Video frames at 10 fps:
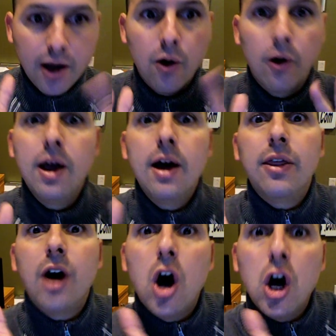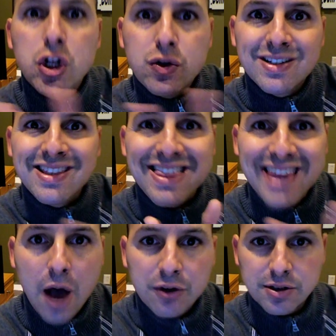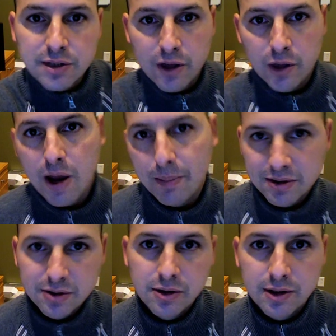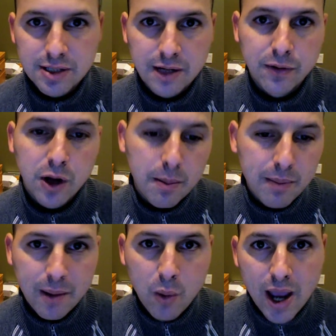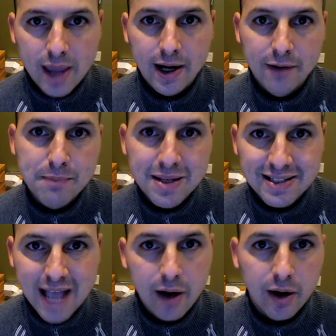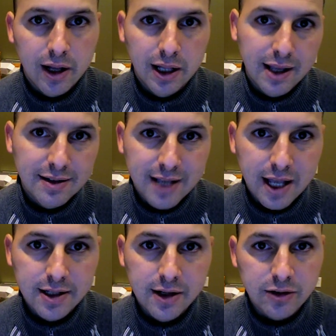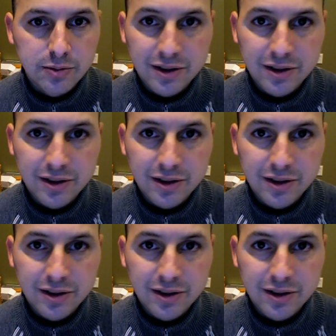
or the hundreds and thousands of other opportunities that have come my way that I've missed out on in the last 10 years.